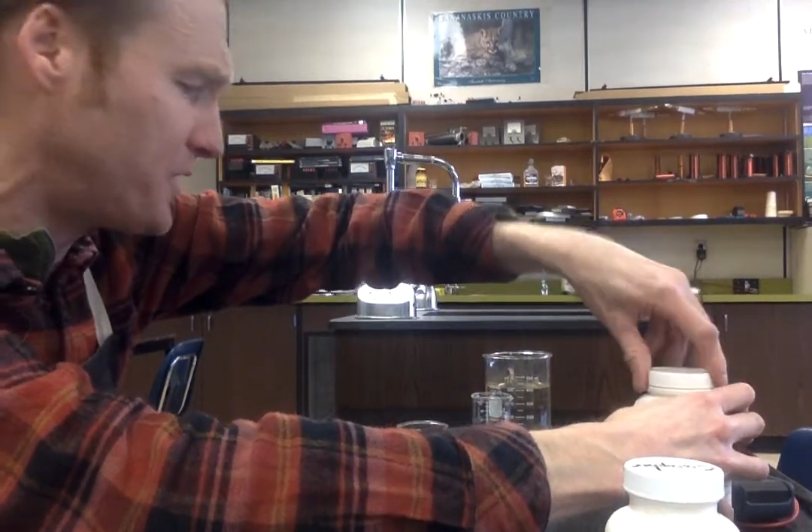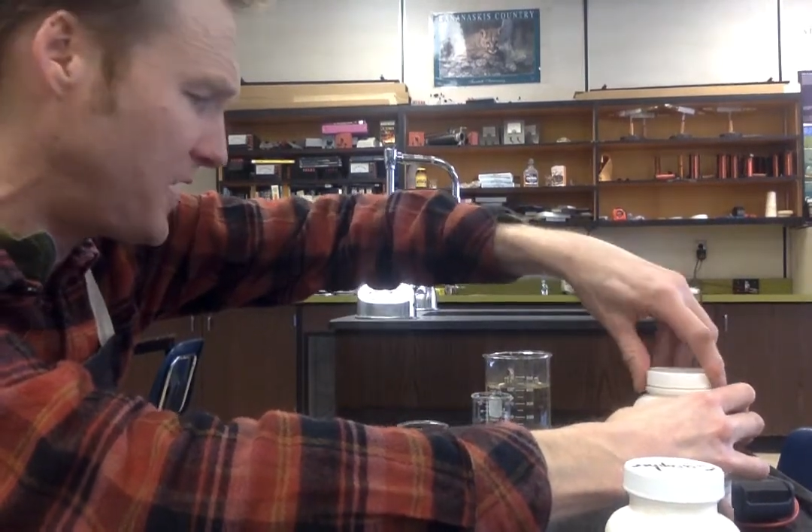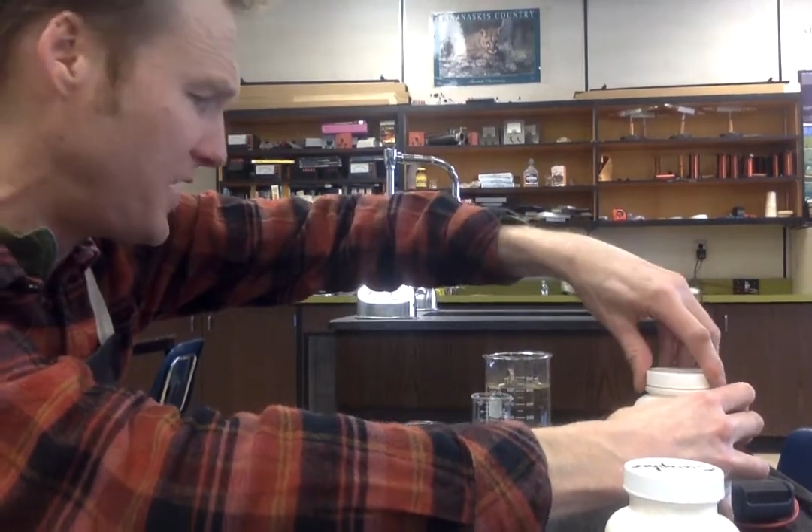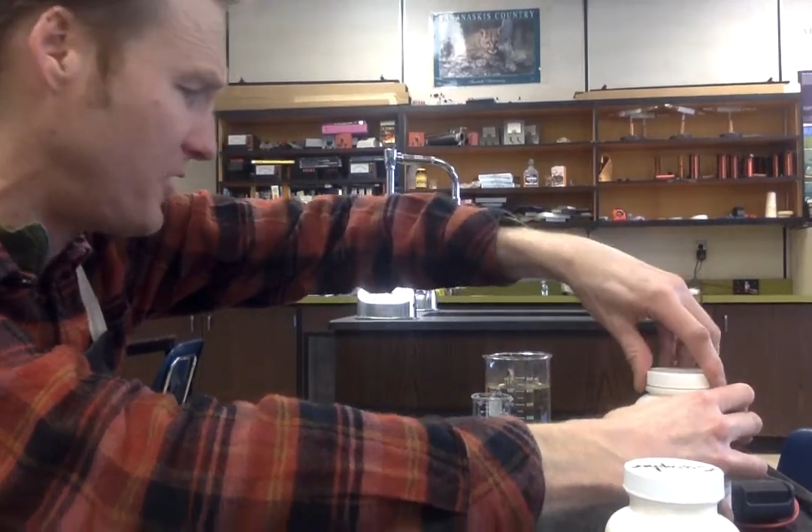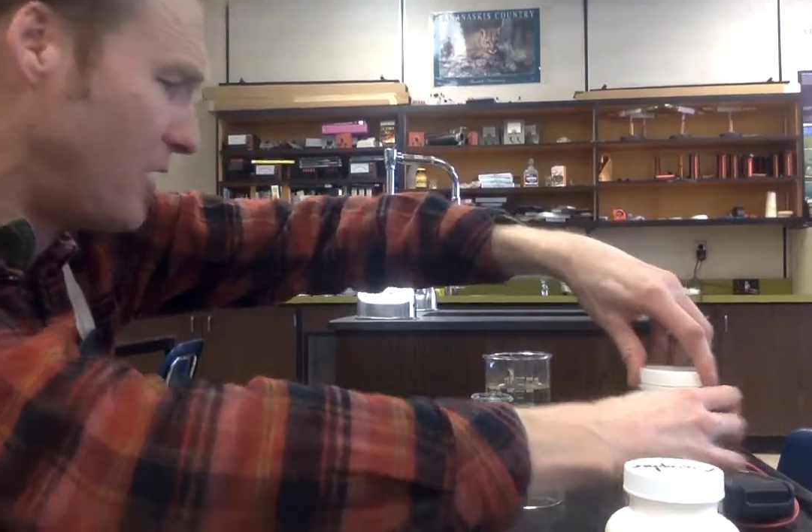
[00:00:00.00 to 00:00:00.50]

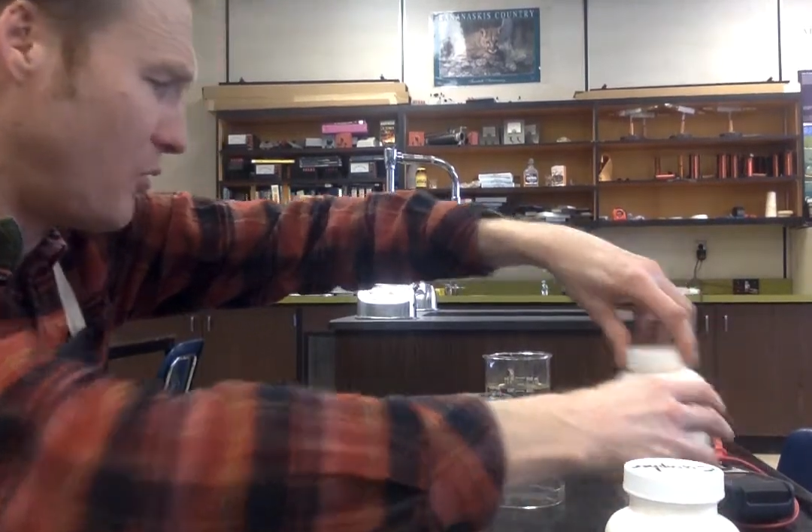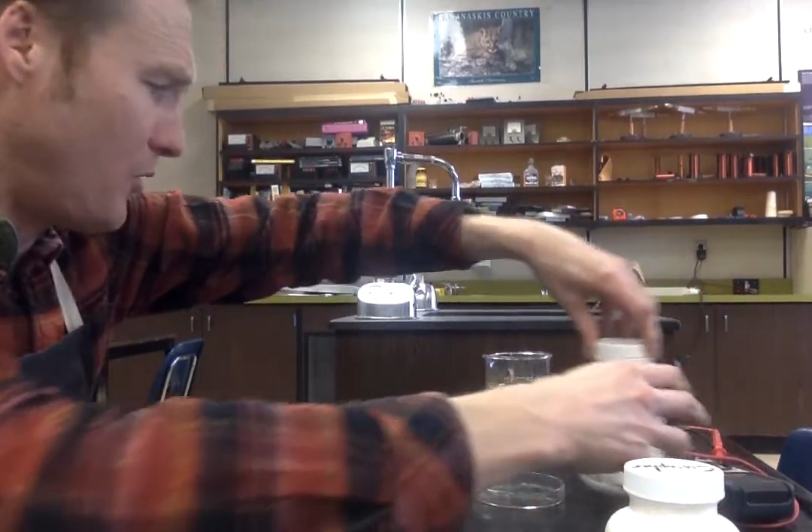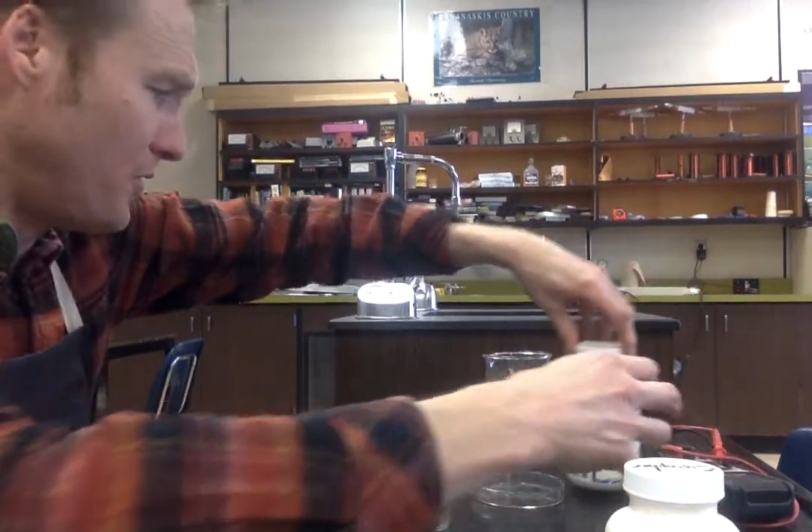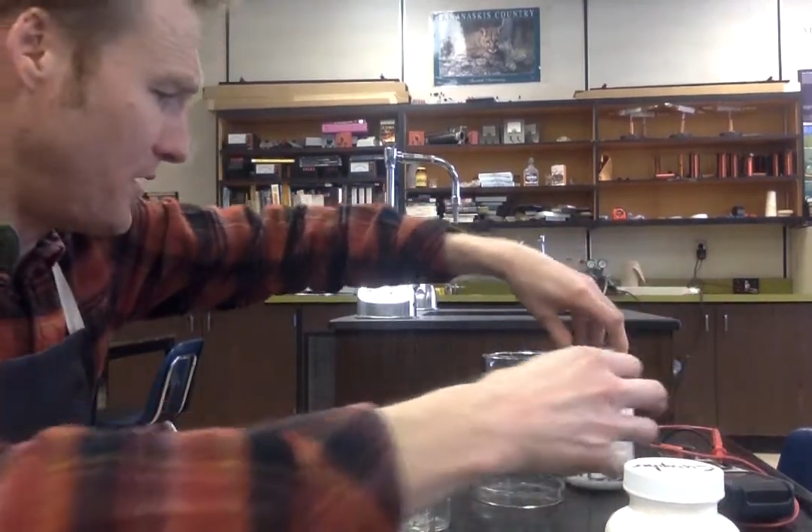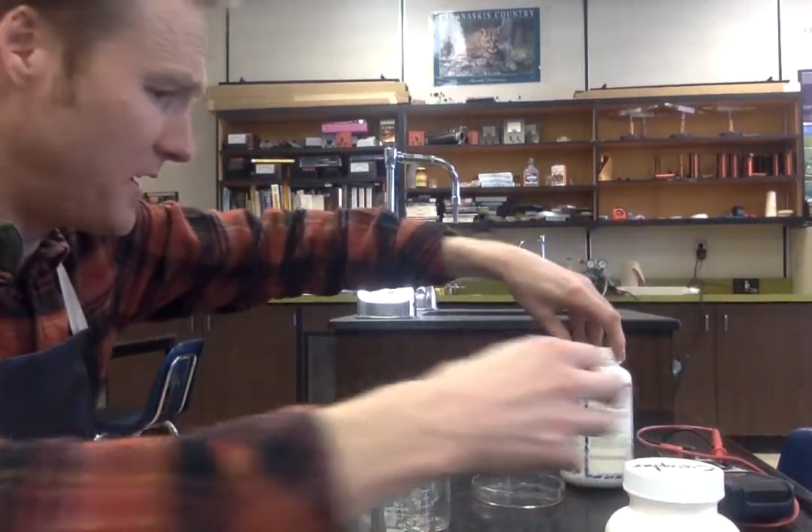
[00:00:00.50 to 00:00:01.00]
get your
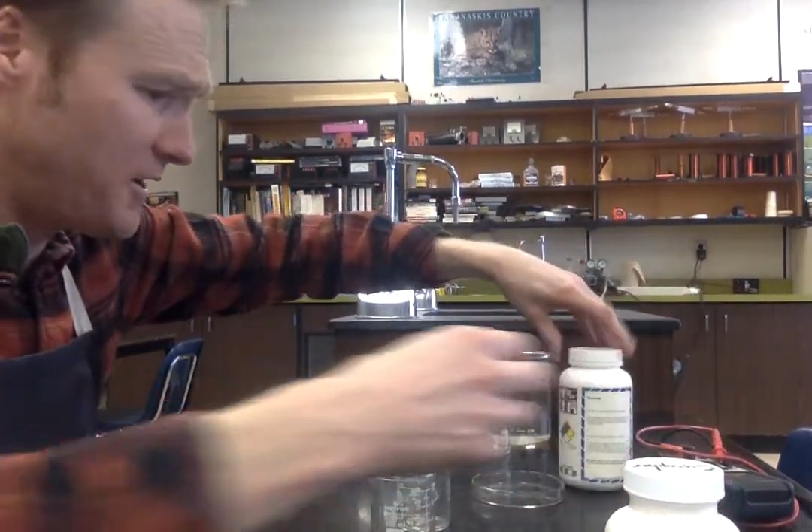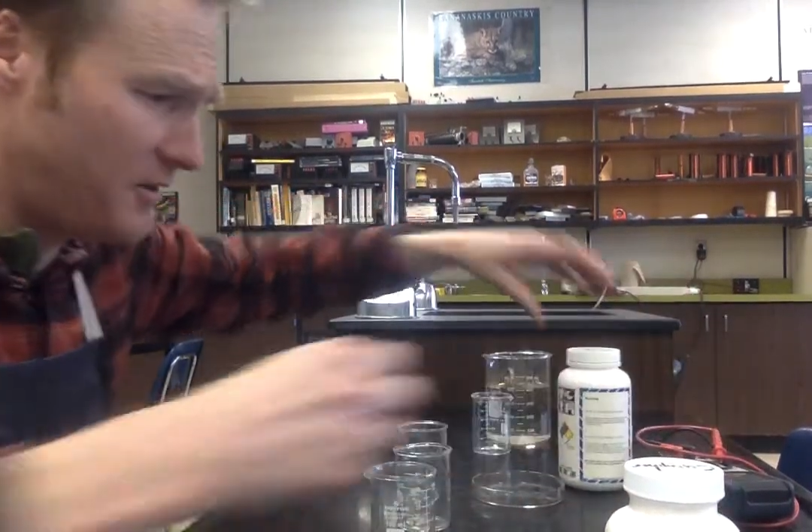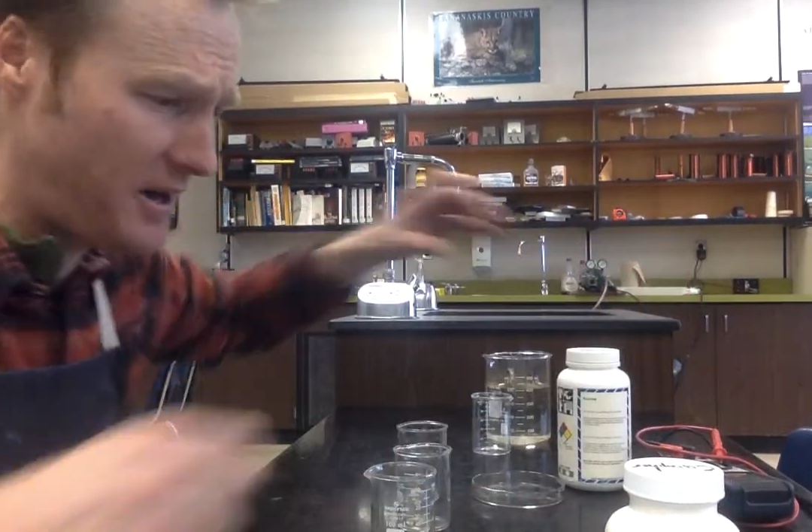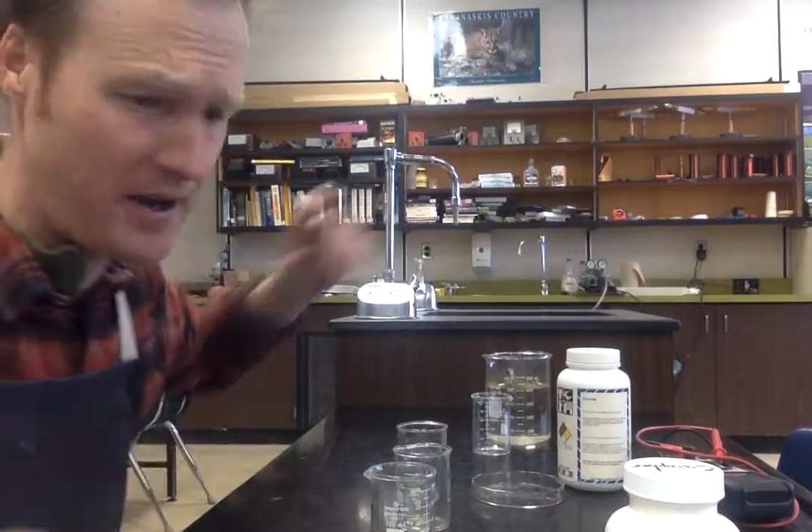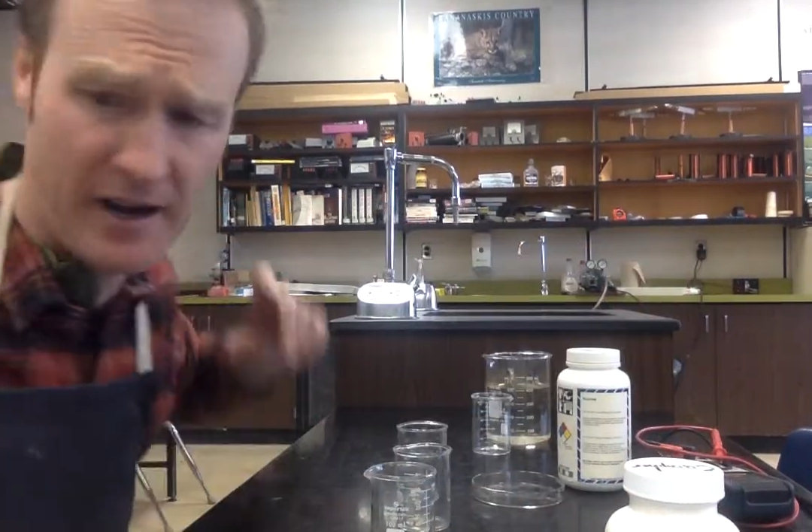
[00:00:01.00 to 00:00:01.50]

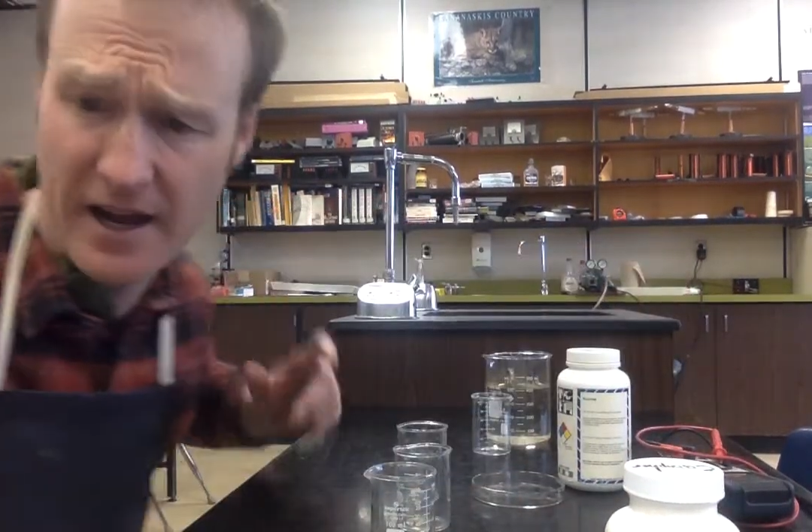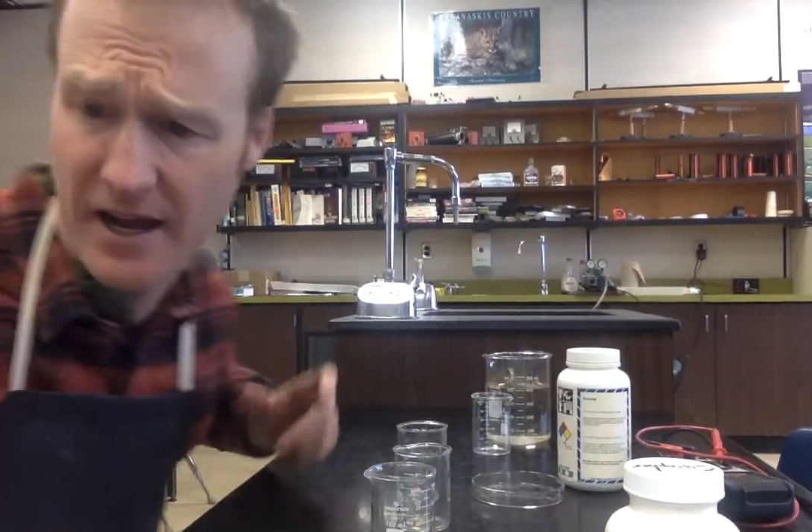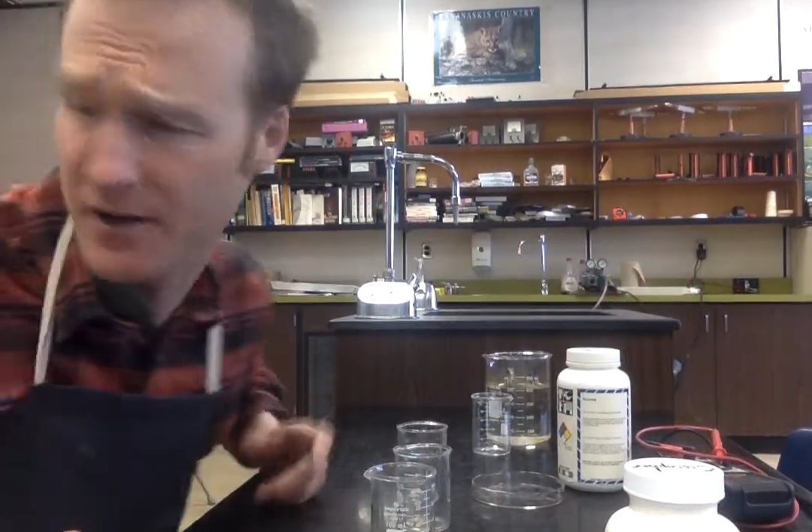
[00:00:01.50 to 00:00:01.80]
hand